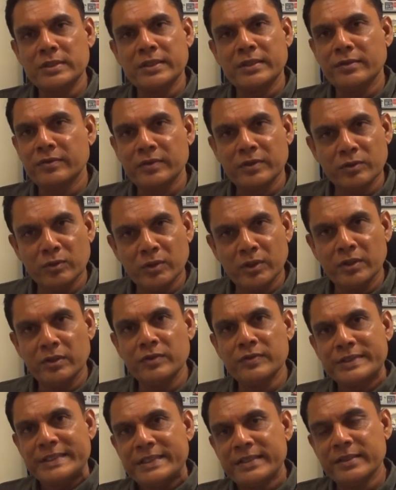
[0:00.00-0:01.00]
and even Goa
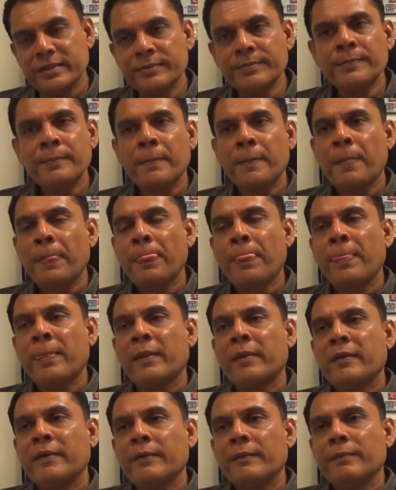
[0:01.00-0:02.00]
University.
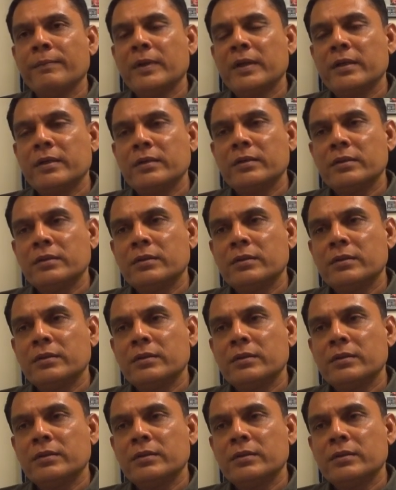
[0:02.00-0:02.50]
But